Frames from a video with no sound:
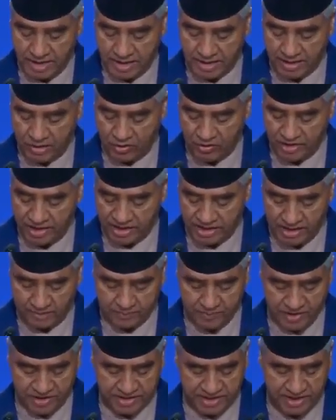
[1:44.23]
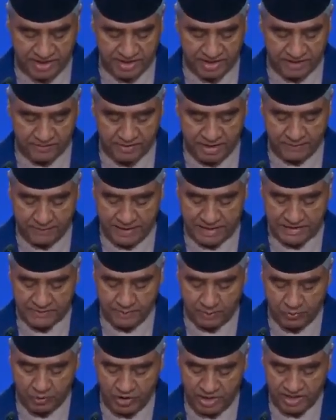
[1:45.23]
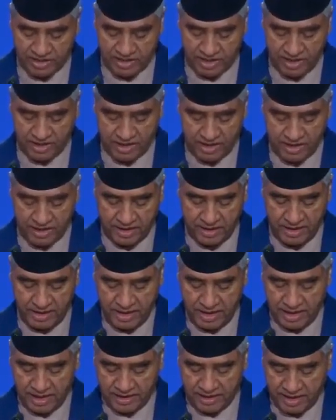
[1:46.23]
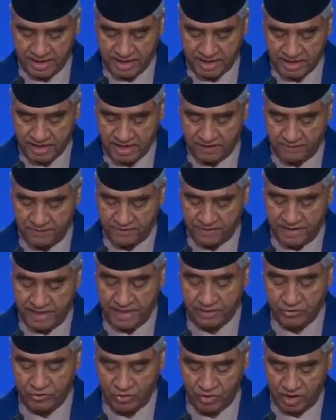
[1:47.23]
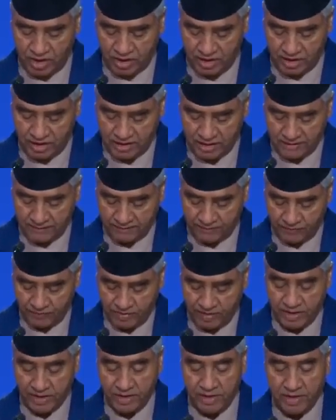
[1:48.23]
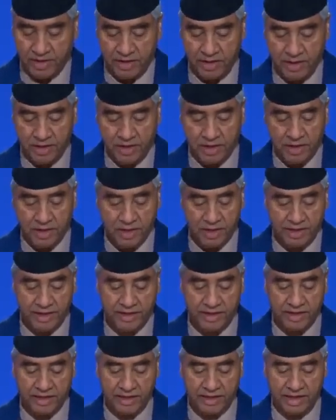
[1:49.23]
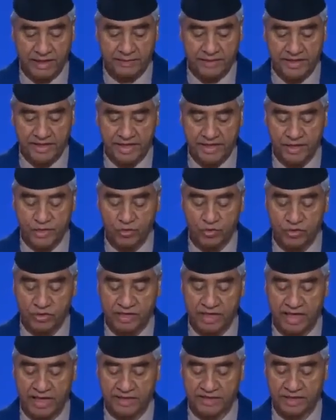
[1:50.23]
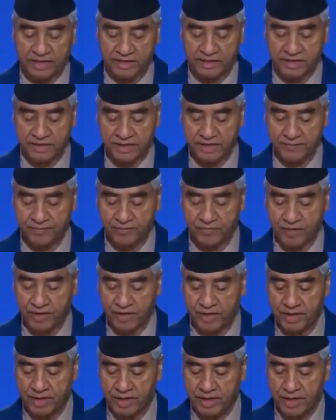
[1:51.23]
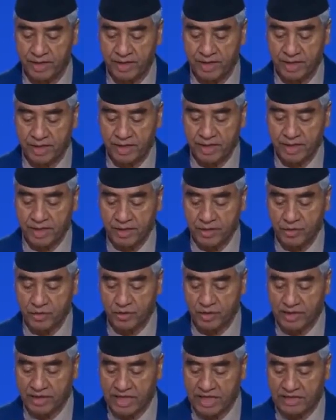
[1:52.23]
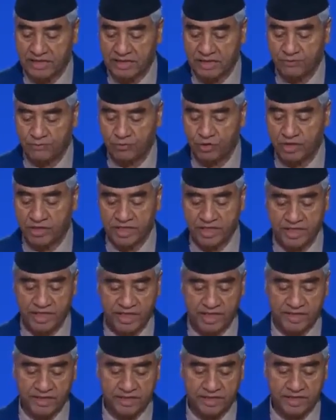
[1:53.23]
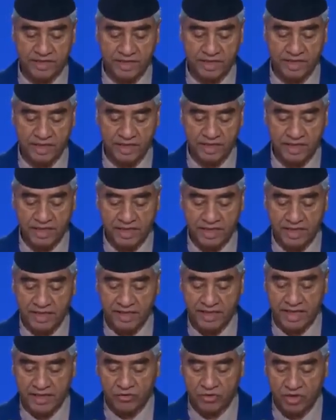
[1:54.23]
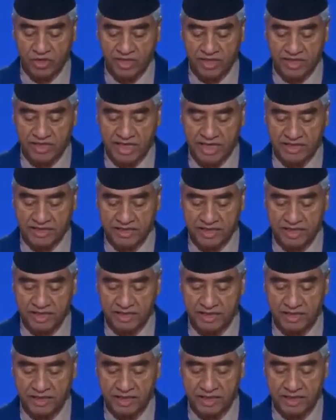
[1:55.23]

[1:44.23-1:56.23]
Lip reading: Around 80% of Nepal's population are at the risk of natural and climate-induced hazards. During the last 40 years, natural disasters